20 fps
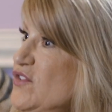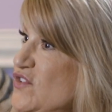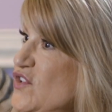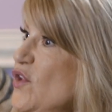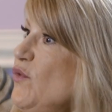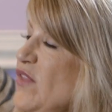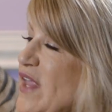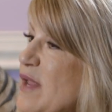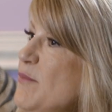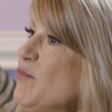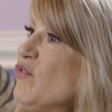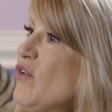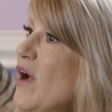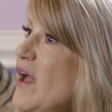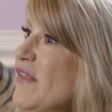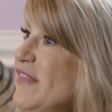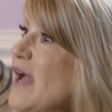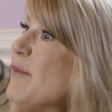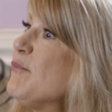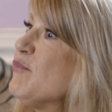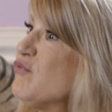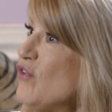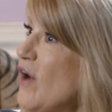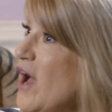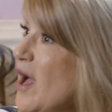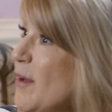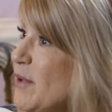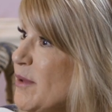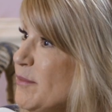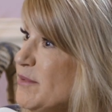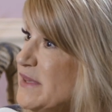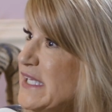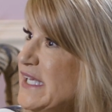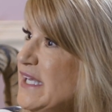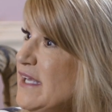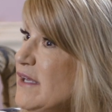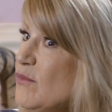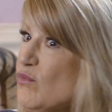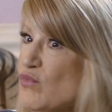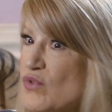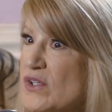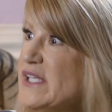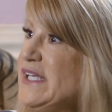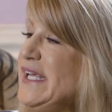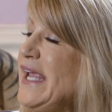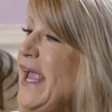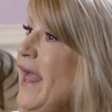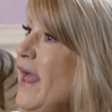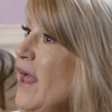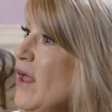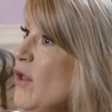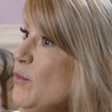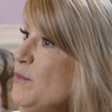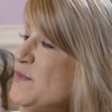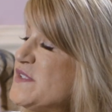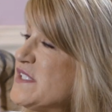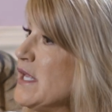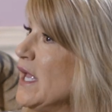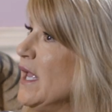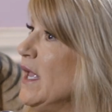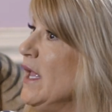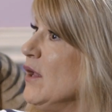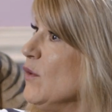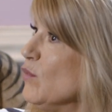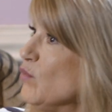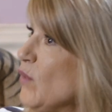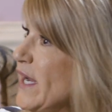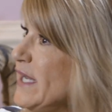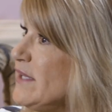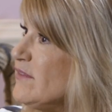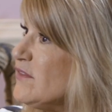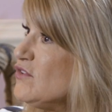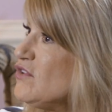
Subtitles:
So that probably really helps, right?